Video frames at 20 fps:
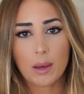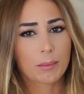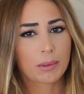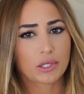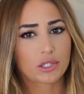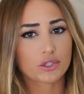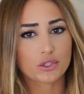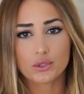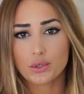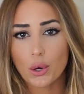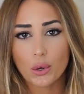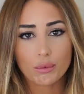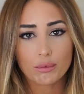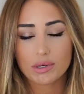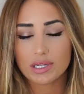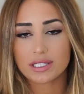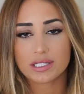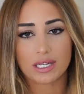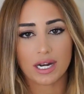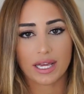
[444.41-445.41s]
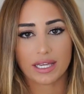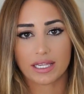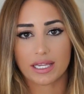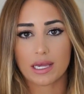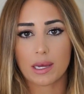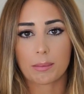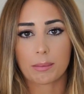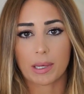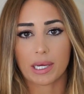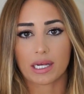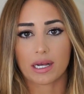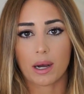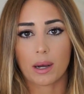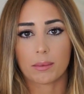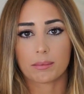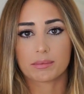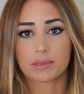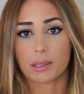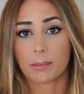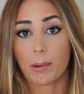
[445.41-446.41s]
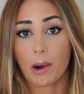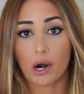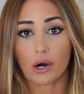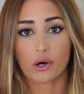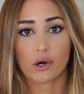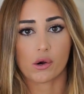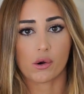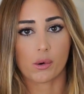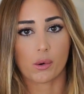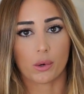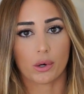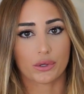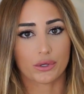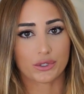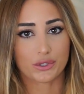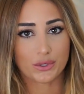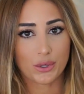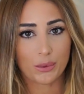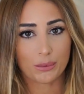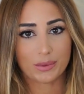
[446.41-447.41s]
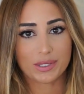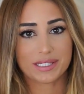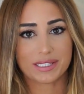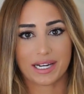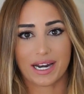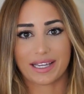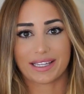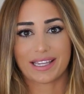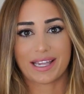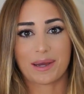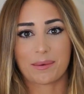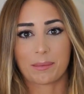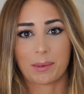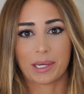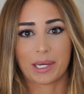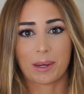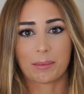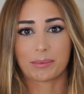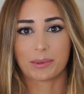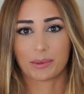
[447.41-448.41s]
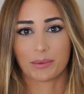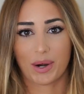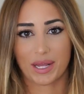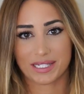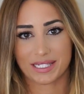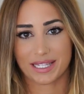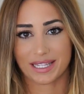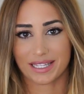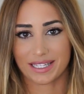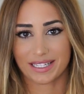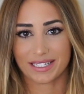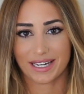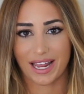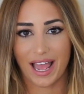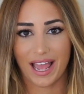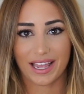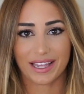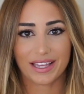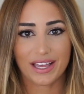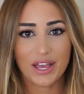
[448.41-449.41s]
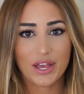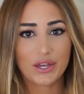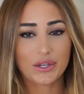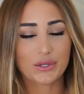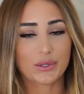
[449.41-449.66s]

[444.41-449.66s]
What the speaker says: but there's no reason I can't pick up tomorrow, or there's no reason I can't pick up the rest of the day.